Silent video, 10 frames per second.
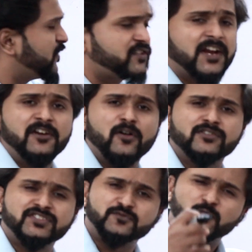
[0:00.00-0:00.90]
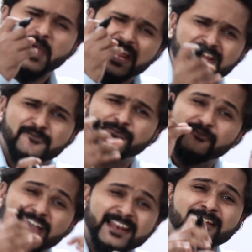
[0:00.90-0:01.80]
a strain gauge is
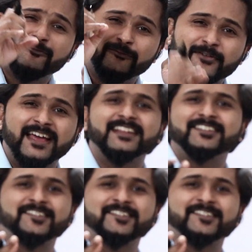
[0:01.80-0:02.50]
very